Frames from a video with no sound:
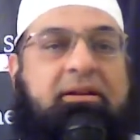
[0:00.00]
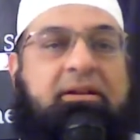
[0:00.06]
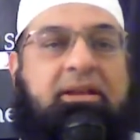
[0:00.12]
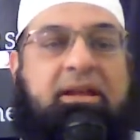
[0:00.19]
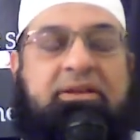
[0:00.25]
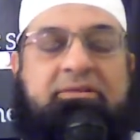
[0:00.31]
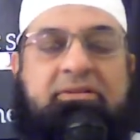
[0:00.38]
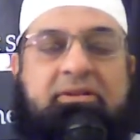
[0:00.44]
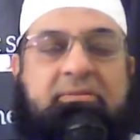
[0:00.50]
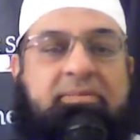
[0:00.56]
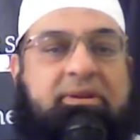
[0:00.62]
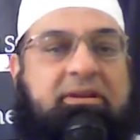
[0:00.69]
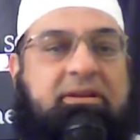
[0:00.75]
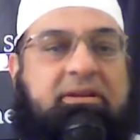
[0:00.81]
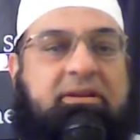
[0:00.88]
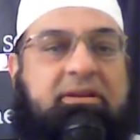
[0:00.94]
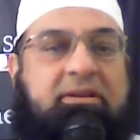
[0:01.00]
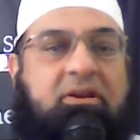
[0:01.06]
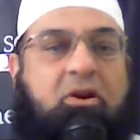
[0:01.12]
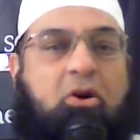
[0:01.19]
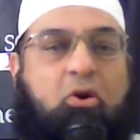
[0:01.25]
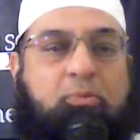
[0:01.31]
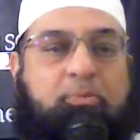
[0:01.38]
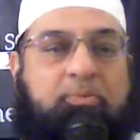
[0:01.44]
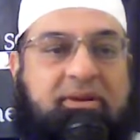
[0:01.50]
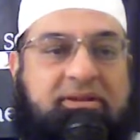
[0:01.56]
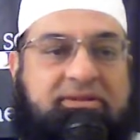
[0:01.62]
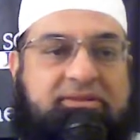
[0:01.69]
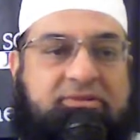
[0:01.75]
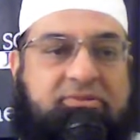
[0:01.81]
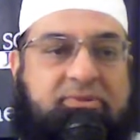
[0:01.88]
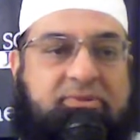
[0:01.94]
Never be
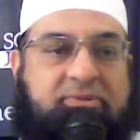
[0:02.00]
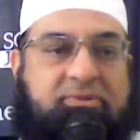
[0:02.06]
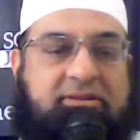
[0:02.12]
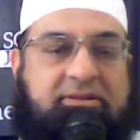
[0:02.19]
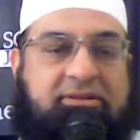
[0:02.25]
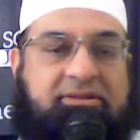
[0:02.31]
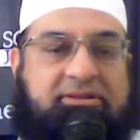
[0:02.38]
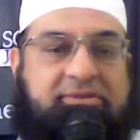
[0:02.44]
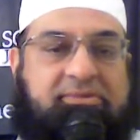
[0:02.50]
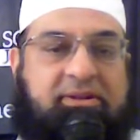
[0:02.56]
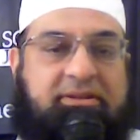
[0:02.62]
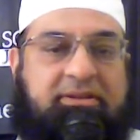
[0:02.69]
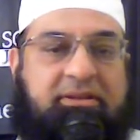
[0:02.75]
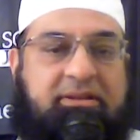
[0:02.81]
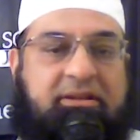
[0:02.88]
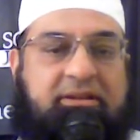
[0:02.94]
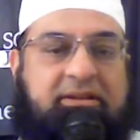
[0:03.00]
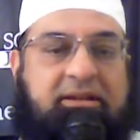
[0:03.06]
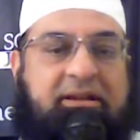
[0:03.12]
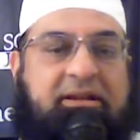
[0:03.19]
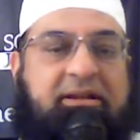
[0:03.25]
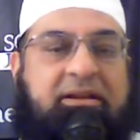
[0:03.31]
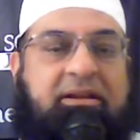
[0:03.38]
hopeless with Allah subhanahu wa